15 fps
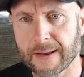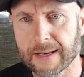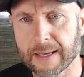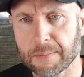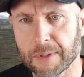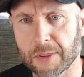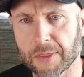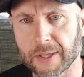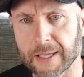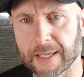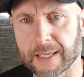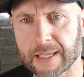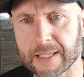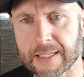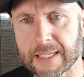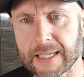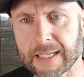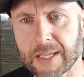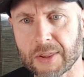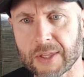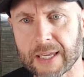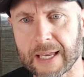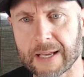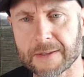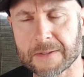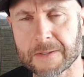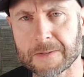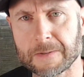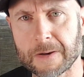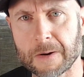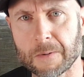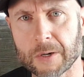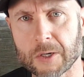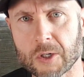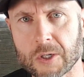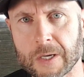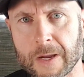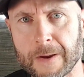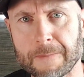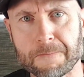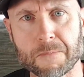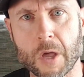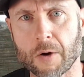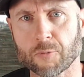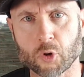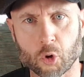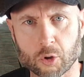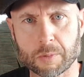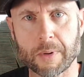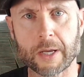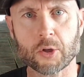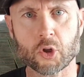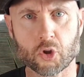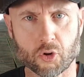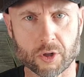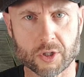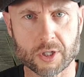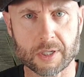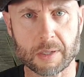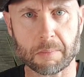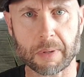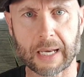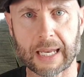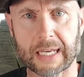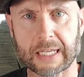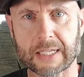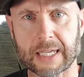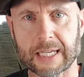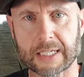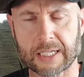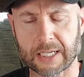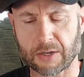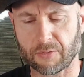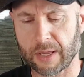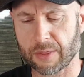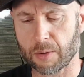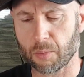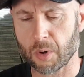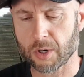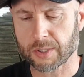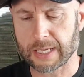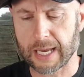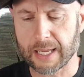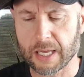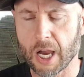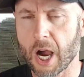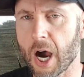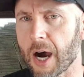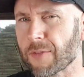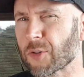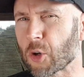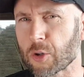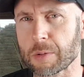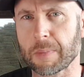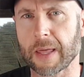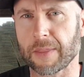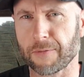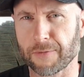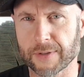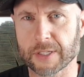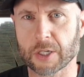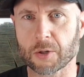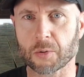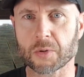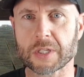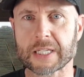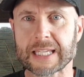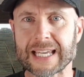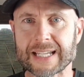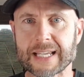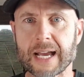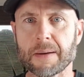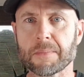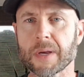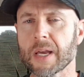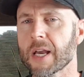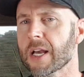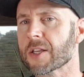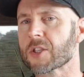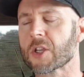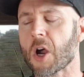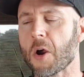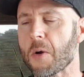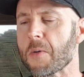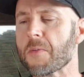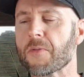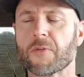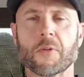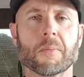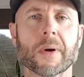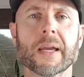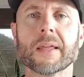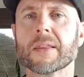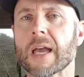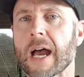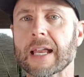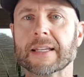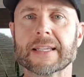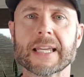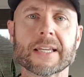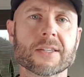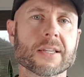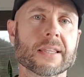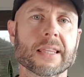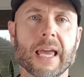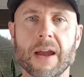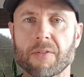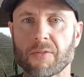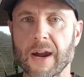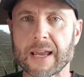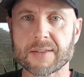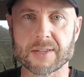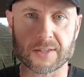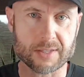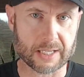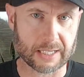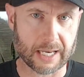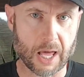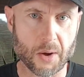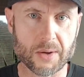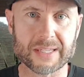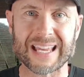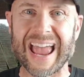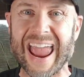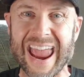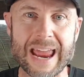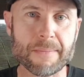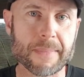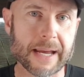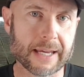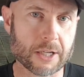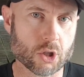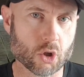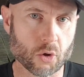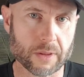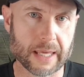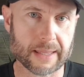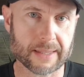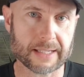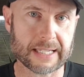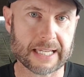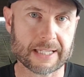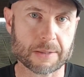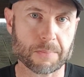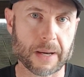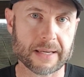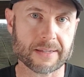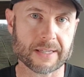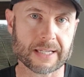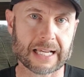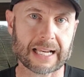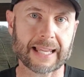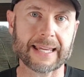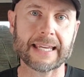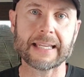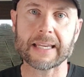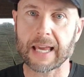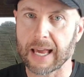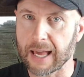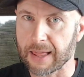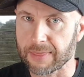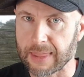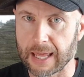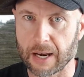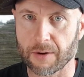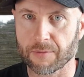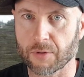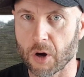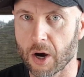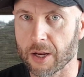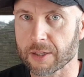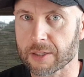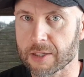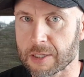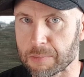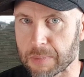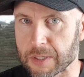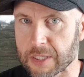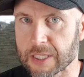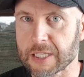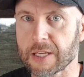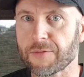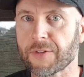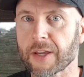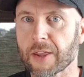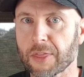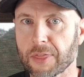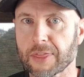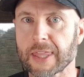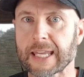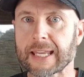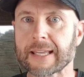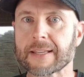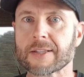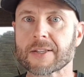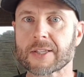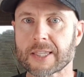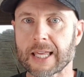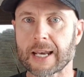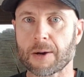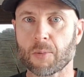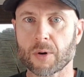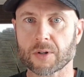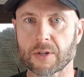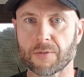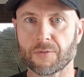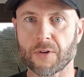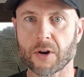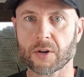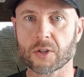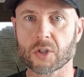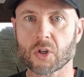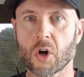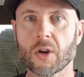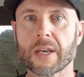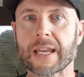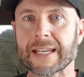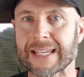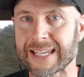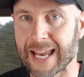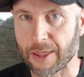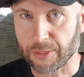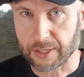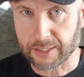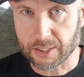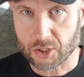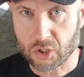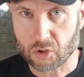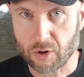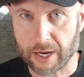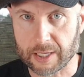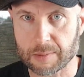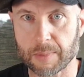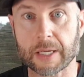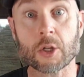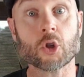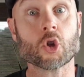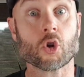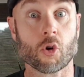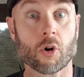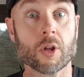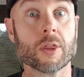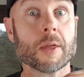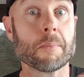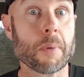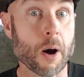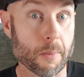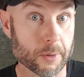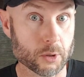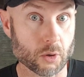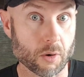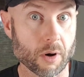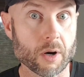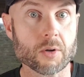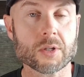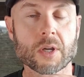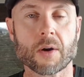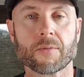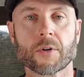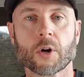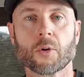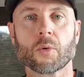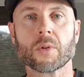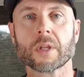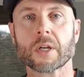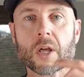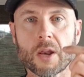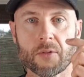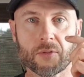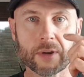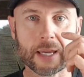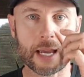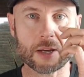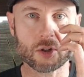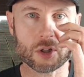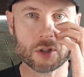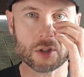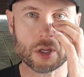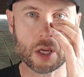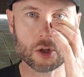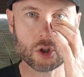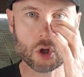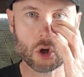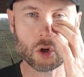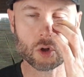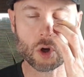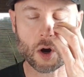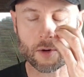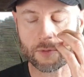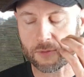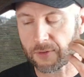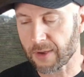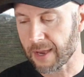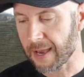Let me think, is there anything else I want to share? I've talked about nutrition and planning your eating around the workday. I've talked about the physical setup. So for me, a desk that raises and lowers, and making sure that the desk space is clean, that I've got specific things that I want to focus on. Nothing distracts me during the Pomodoro, so I've got all the notifications turned off,